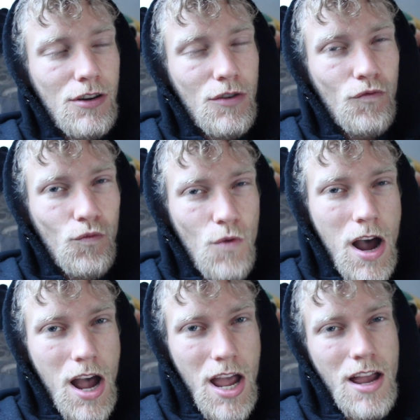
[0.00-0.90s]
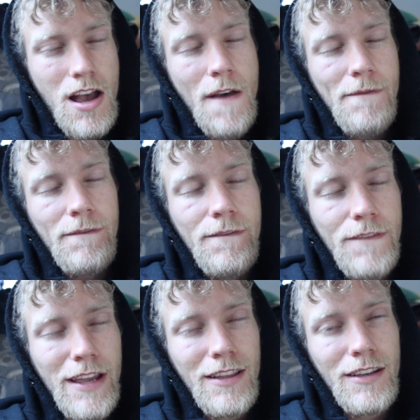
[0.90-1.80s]
of why I'm
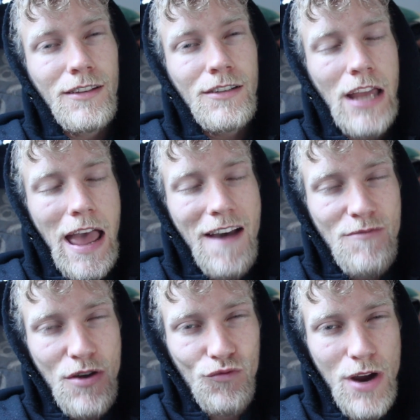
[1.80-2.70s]
failing to have my